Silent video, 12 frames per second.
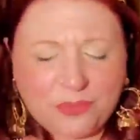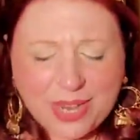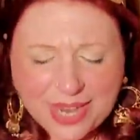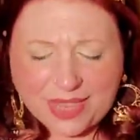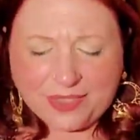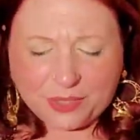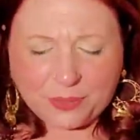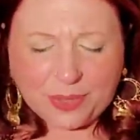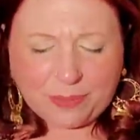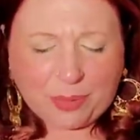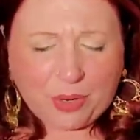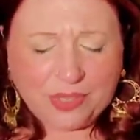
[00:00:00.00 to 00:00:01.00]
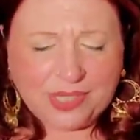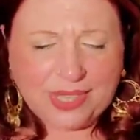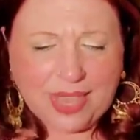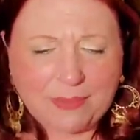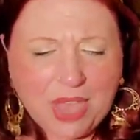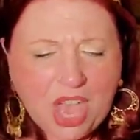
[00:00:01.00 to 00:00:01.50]
need wreaths with birds
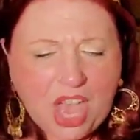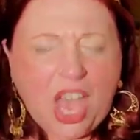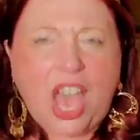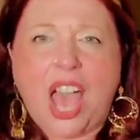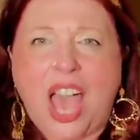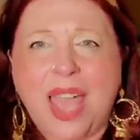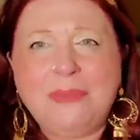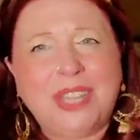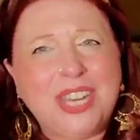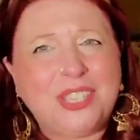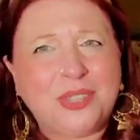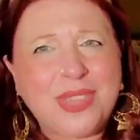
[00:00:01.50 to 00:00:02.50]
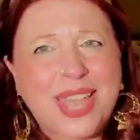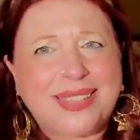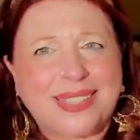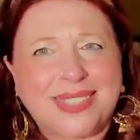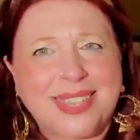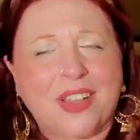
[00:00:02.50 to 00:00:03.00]
in them. I'm going to do
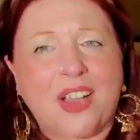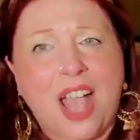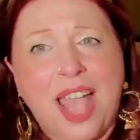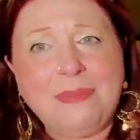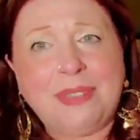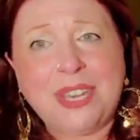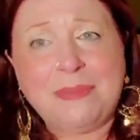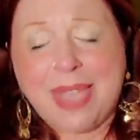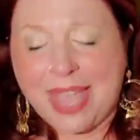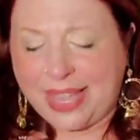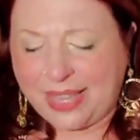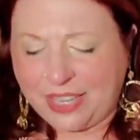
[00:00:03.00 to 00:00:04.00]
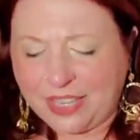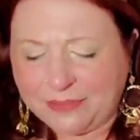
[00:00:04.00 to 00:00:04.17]
that this year. I'm going to make